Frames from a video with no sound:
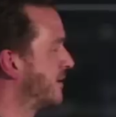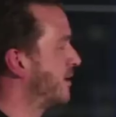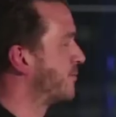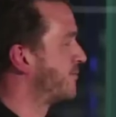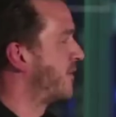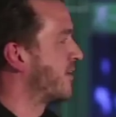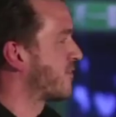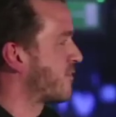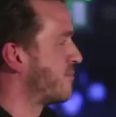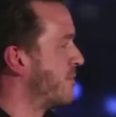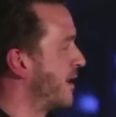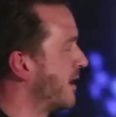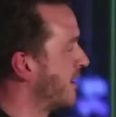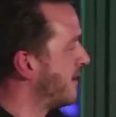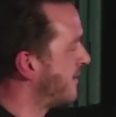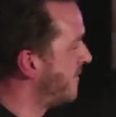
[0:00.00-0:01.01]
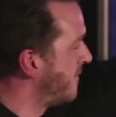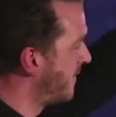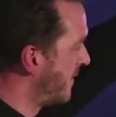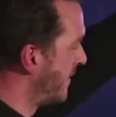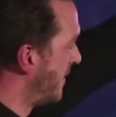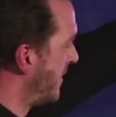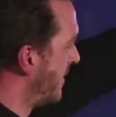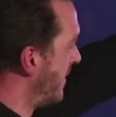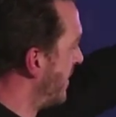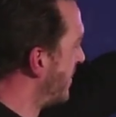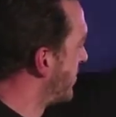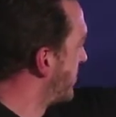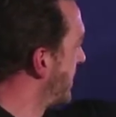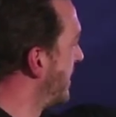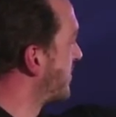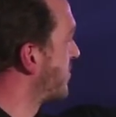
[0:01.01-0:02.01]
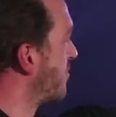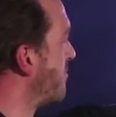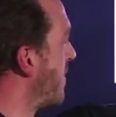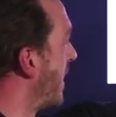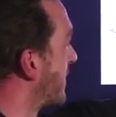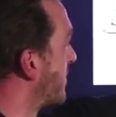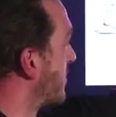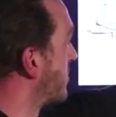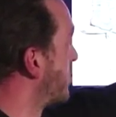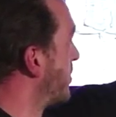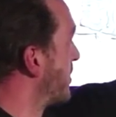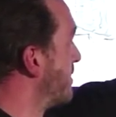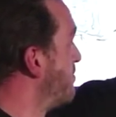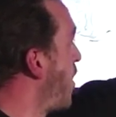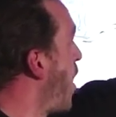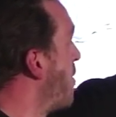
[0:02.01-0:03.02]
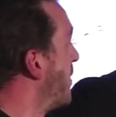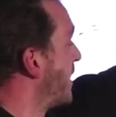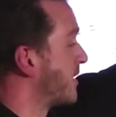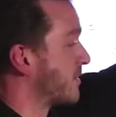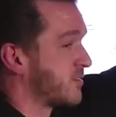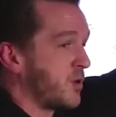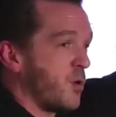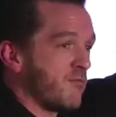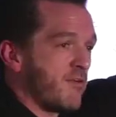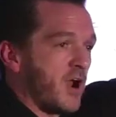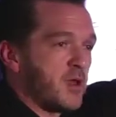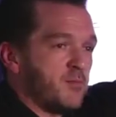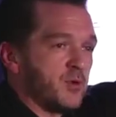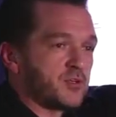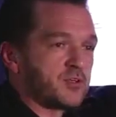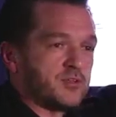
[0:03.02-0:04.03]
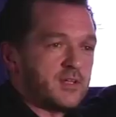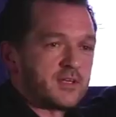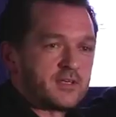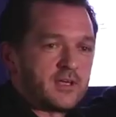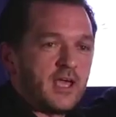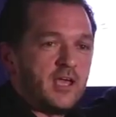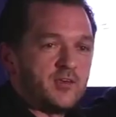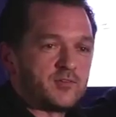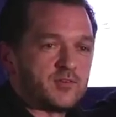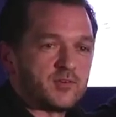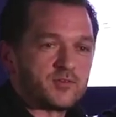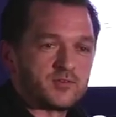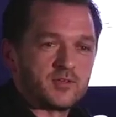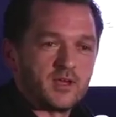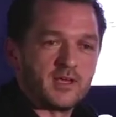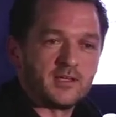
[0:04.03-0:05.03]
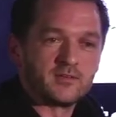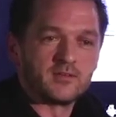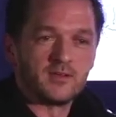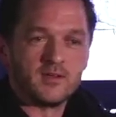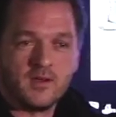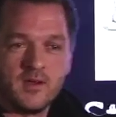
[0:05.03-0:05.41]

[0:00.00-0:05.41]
You're very familiar. States of matter. So at the moment, I'd say we're very much in the gaseous state.